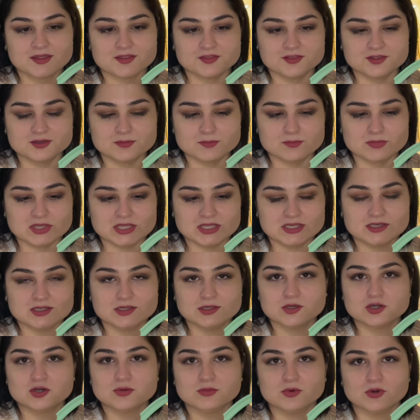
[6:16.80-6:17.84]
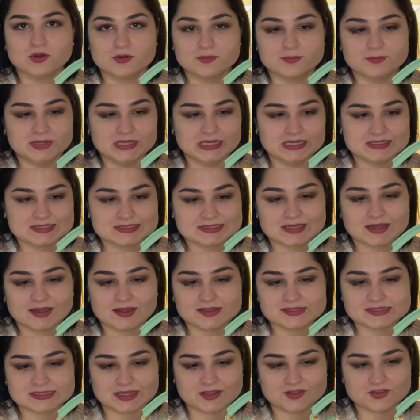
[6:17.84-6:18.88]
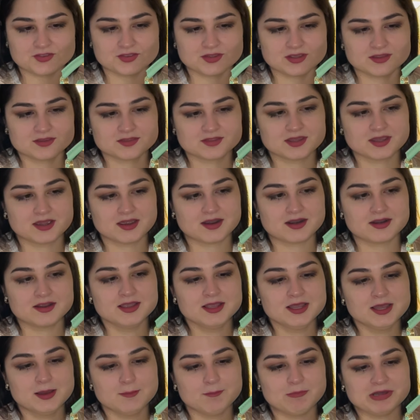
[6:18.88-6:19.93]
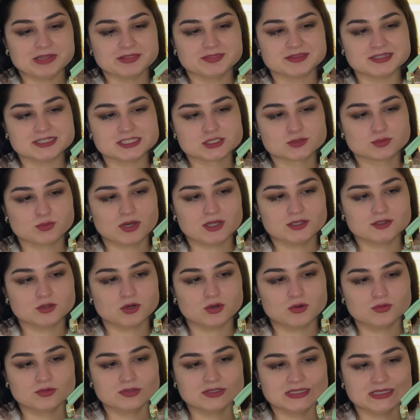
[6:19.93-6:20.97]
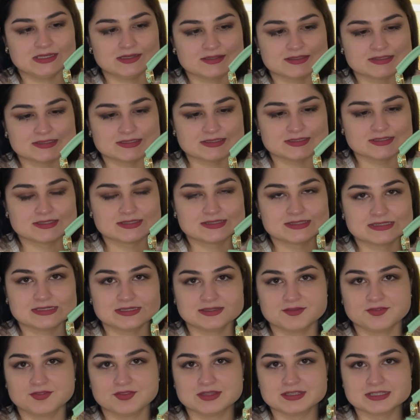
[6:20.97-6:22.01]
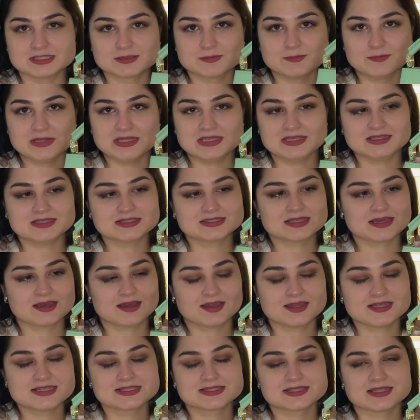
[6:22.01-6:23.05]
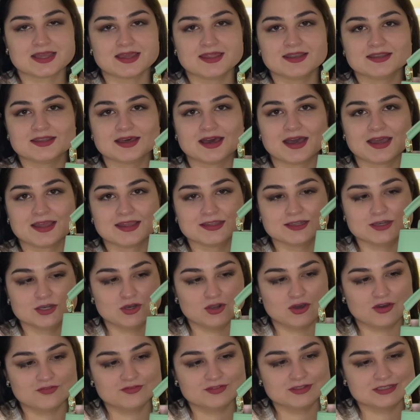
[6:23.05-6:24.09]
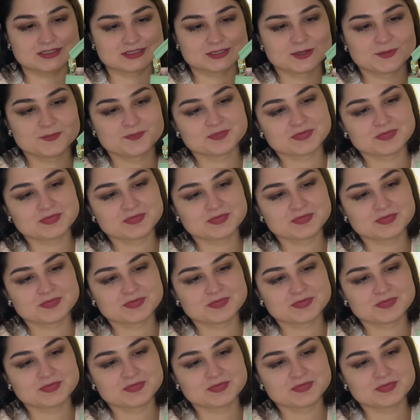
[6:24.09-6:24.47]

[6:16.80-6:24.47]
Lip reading: the medium or big size, I think they are, but this one only exists in this mini size and I love it.